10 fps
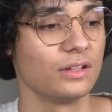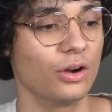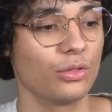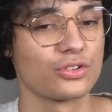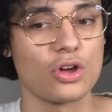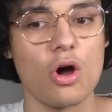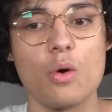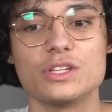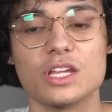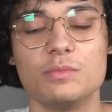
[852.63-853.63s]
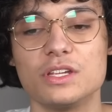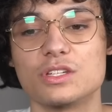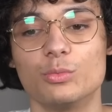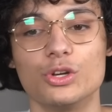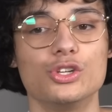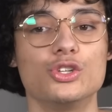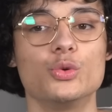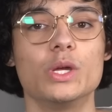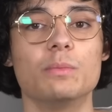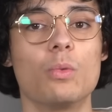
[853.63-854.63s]
There's always going to be someone
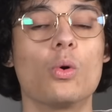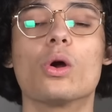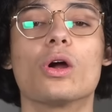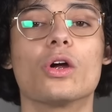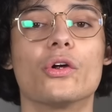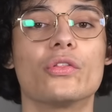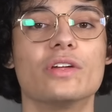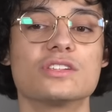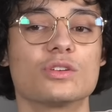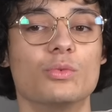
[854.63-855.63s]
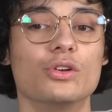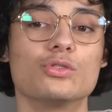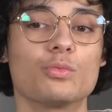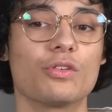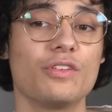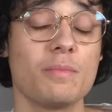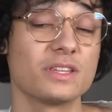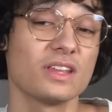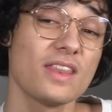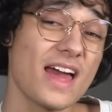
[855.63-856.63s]
doing more than someone who's more
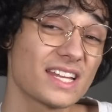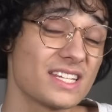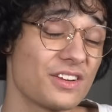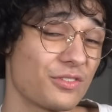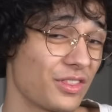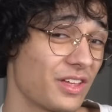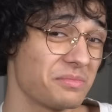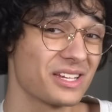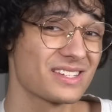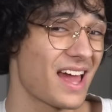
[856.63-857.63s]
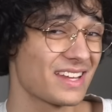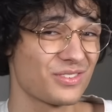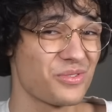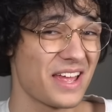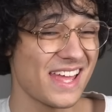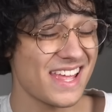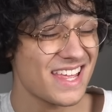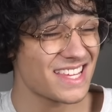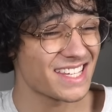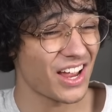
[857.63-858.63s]
famous. And that's a different thing because Addison Rae
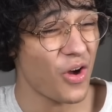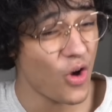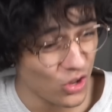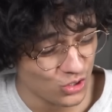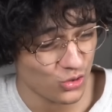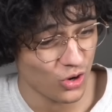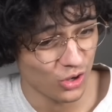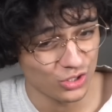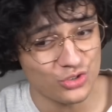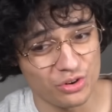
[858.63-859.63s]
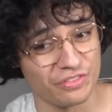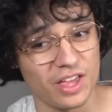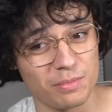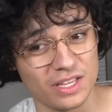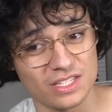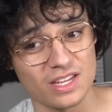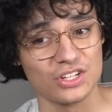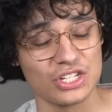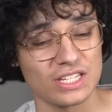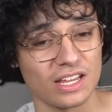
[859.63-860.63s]
is like ultra famous.
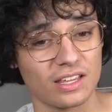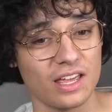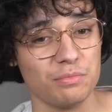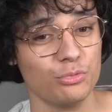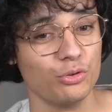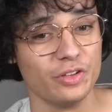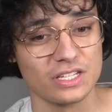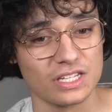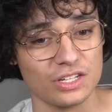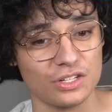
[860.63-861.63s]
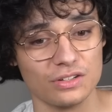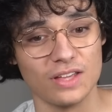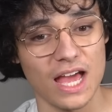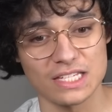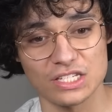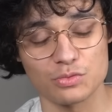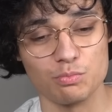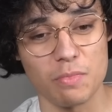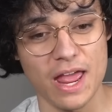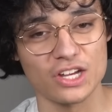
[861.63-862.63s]
And she's like in movies and has this
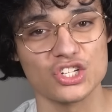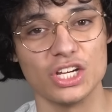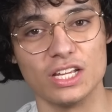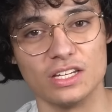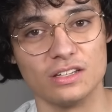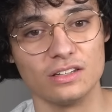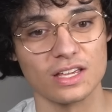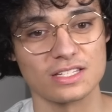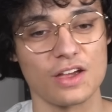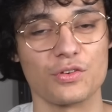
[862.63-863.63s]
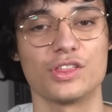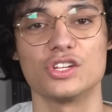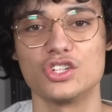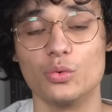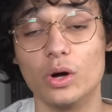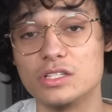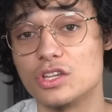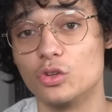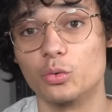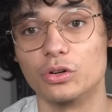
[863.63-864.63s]
mansion and gets everything she
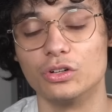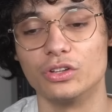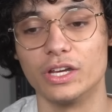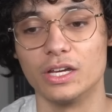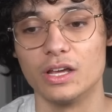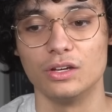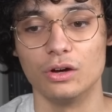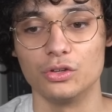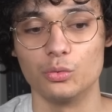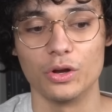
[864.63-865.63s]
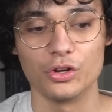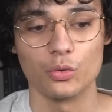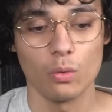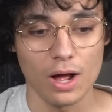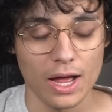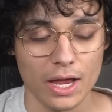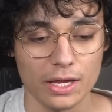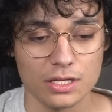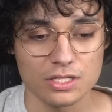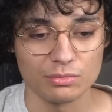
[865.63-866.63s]
wants in the world. And, you wonder
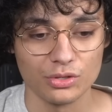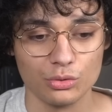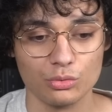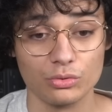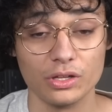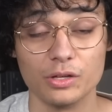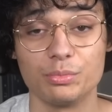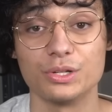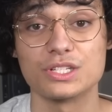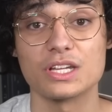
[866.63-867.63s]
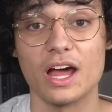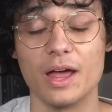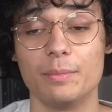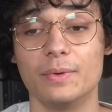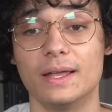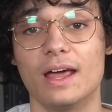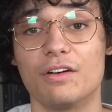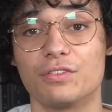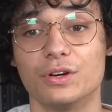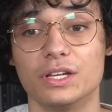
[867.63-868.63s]
why someone who really puts time and
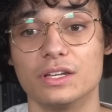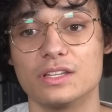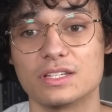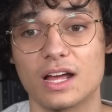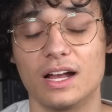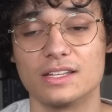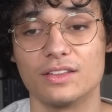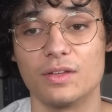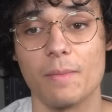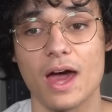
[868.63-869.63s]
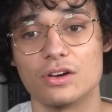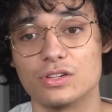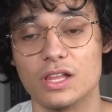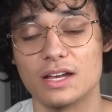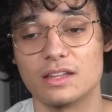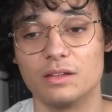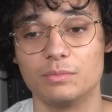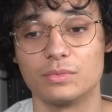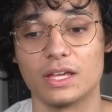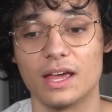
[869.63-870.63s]
effort into this content that matters a lot to
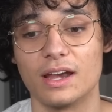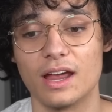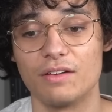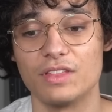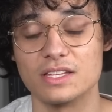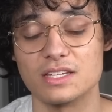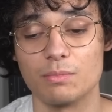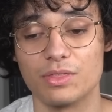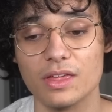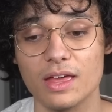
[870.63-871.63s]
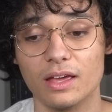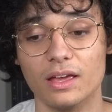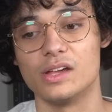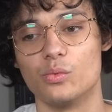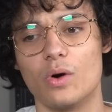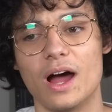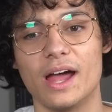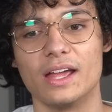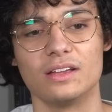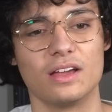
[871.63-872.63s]
them can't have that same thing. And
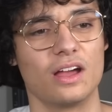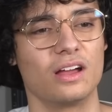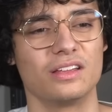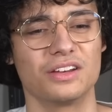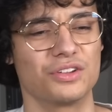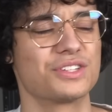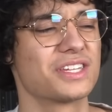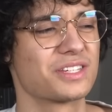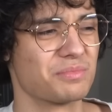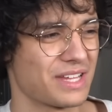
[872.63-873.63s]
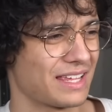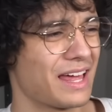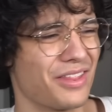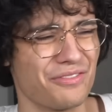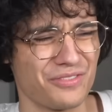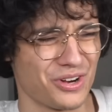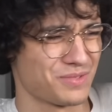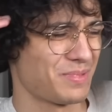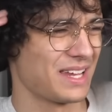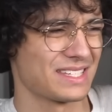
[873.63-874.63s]
why, the system's like that in the
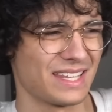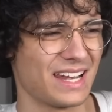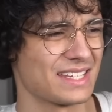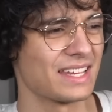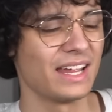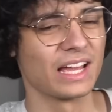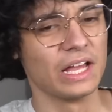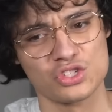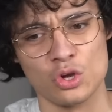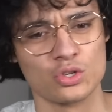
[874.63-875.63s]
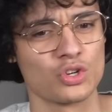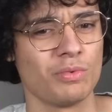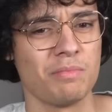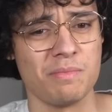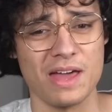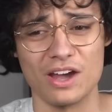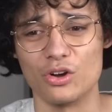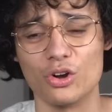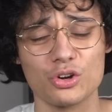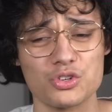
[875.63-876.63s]
first place. And then it's like, so should we be mad
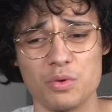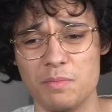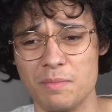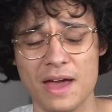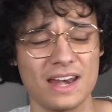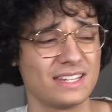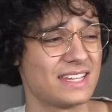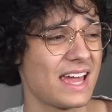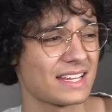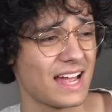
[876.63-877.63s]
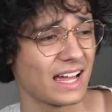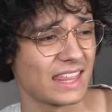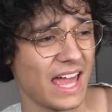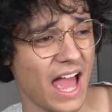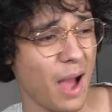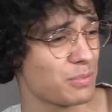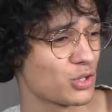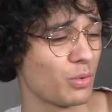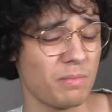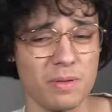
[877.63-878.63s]
at her? Should we be mad at TikTok, the app?
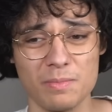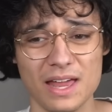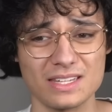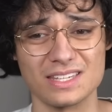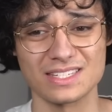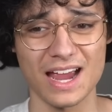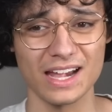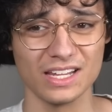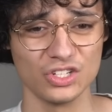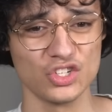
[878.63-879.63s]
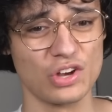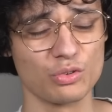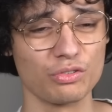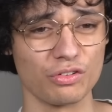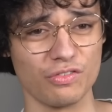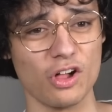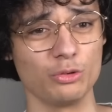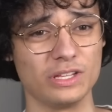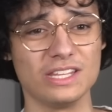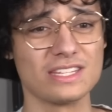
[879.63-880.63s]
Should we be mad at society in general for
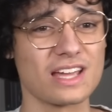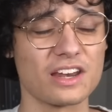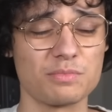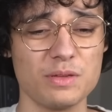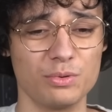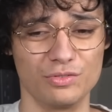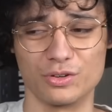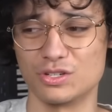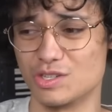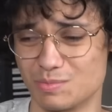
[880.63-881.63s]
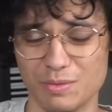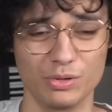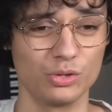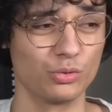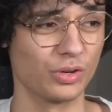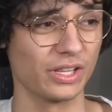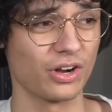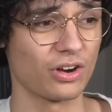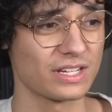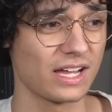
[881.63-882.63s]
following these kind of people versus people who really
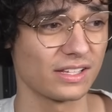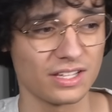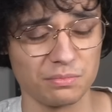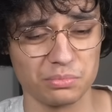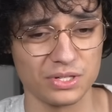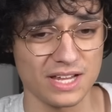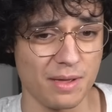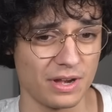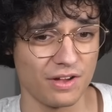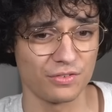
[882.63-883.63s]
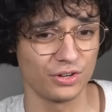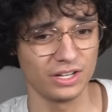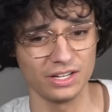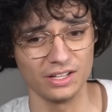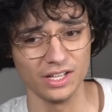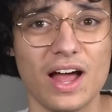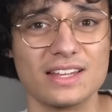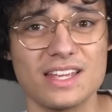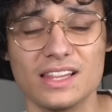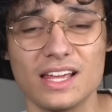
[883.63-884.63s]
are talented and put time and effort into
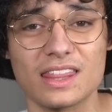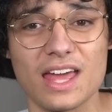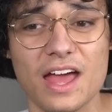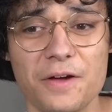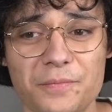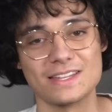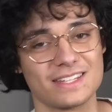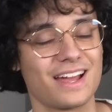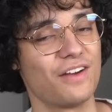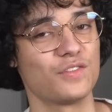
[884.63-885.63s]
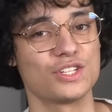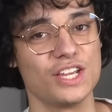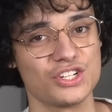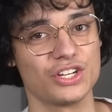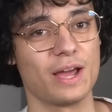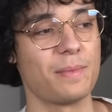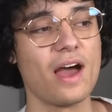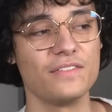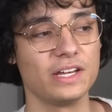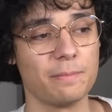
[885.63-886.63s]
content like that? That's the conversation I'm
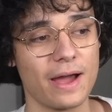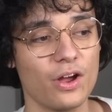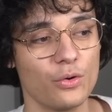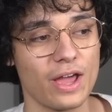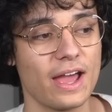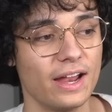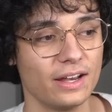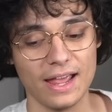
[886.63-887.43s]
having in my own head.